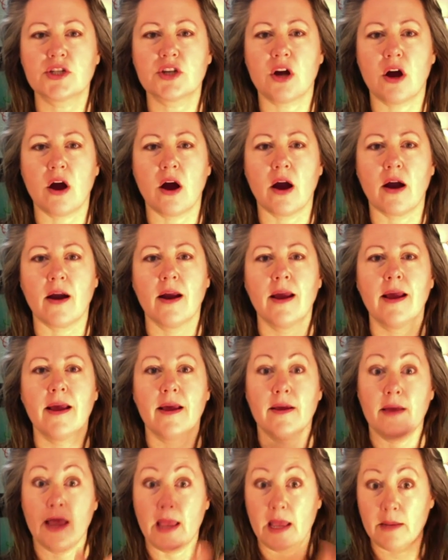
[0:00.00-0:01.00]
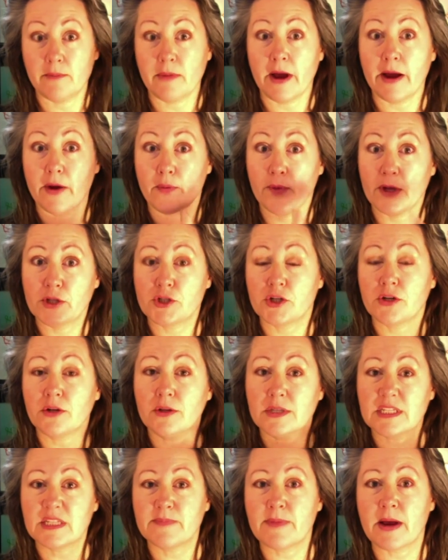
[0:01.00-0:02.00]
are in my
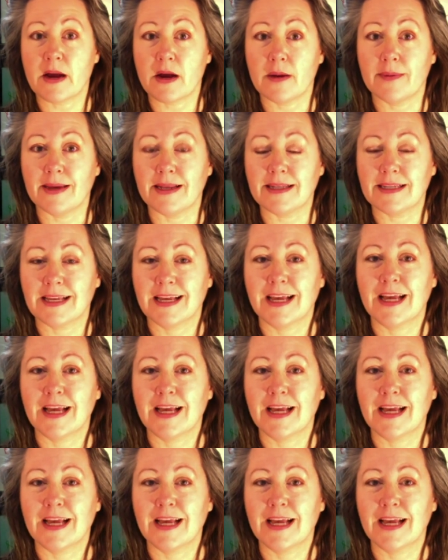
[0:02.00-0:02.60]
original experiment,